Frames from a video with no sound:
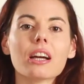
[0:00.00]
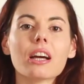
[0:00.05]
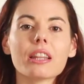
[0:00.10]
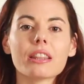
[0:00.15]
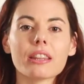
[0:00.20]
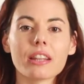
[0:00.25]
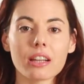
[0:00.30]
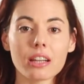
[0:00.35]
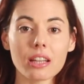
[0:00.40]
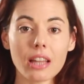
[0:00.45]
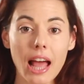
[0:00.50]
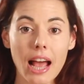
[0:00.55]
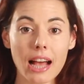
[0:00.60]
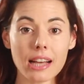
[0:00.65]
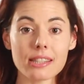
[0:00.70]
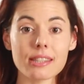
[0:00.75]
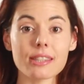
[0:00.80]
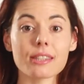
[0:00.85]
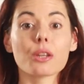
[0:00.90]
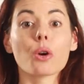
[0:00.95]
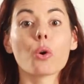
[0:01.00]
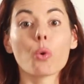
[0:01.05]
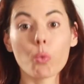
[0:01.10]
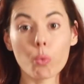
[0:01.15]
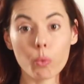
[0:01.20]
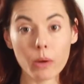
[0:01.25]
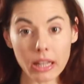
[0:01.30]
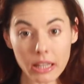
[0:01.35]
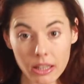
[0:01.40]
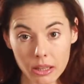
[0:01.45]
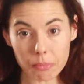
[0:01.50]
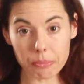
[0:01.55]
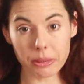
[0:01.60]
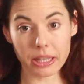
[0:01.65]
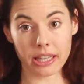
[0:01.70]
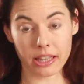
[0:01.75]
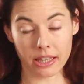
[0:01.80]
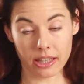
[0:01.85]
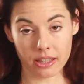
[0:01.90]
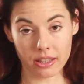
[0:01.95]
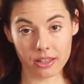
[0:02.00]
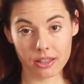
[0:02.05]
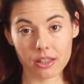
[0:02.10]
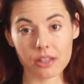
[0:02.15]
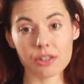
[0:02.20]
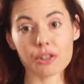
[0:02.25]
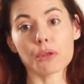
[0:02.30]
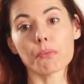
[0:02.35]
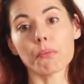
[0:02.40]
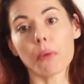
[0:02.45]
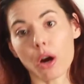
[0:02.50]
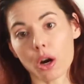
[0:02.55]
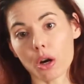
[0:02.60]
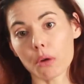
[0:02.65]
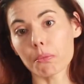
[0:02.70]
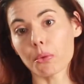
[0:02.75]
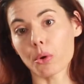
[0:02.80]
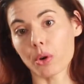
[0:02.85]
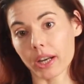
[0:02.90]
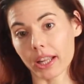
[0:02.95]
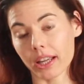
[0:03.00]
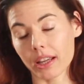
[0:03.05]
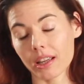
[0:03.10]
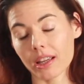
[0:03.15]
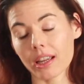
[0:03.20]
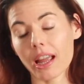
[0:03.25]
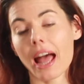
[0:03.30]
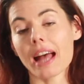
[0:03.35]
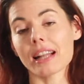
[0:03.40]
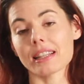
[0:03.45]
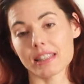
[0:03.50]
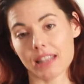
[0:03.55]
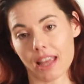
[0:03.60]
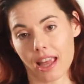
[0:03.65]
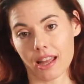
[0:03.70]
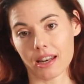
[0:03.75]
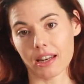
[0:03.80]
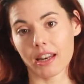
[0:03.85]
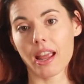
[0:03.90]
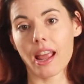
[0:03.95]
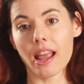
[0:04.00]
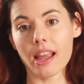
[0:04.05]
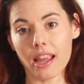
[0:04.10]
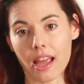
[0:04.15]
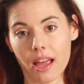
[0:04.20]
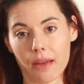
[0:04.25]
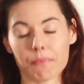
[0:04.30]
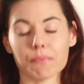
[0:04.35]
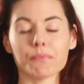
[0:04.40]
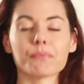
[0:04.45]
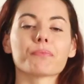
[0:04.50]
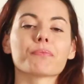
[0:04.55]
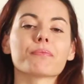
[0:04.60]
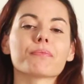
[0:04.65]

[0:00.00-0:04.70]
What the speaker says: The class will begin tomorrow morning at 10 a.m.